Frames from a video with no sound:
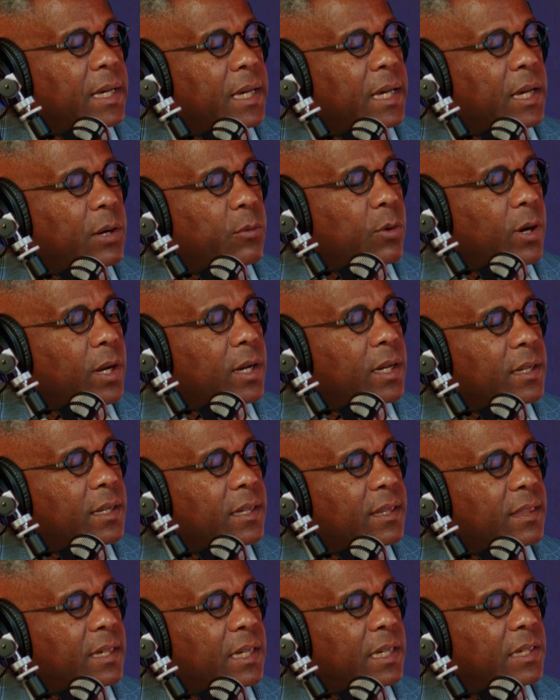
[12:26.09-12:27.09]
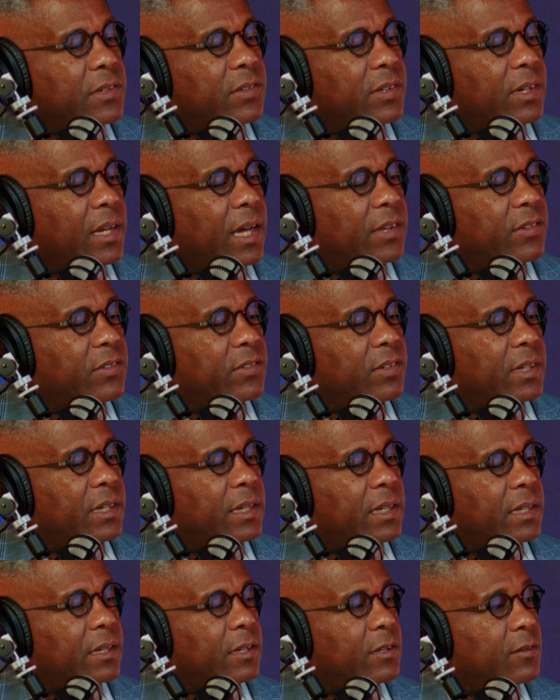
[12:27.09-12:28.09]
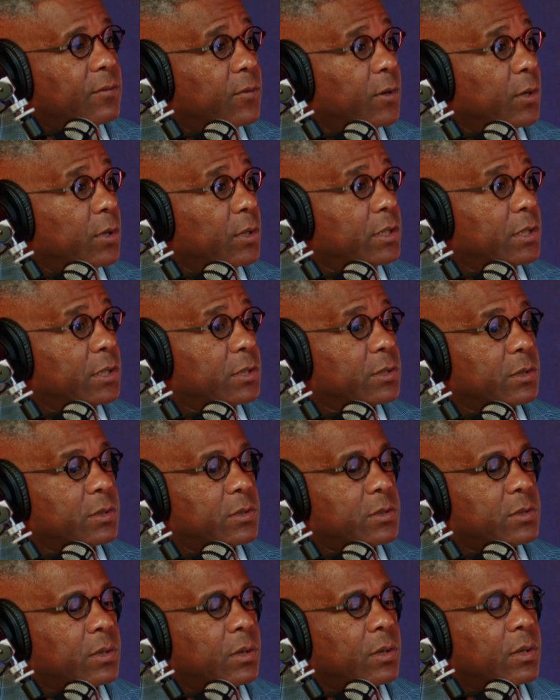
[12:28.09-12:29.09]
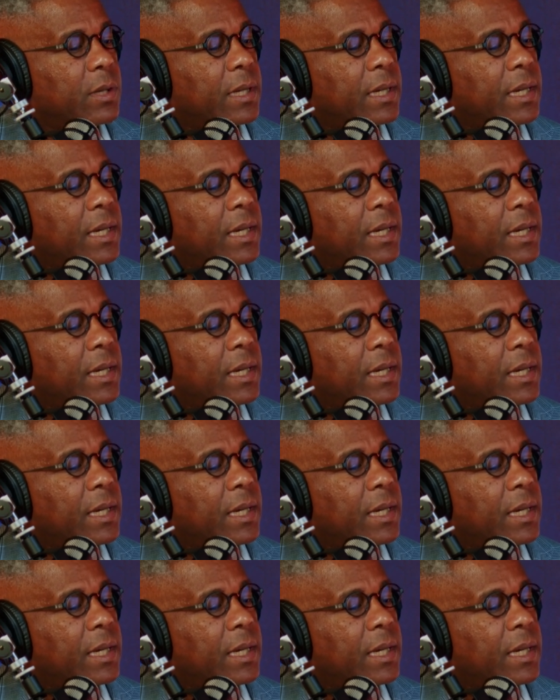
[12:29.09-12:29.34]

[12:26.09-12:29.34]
and one of the things that I see that is very disconcerting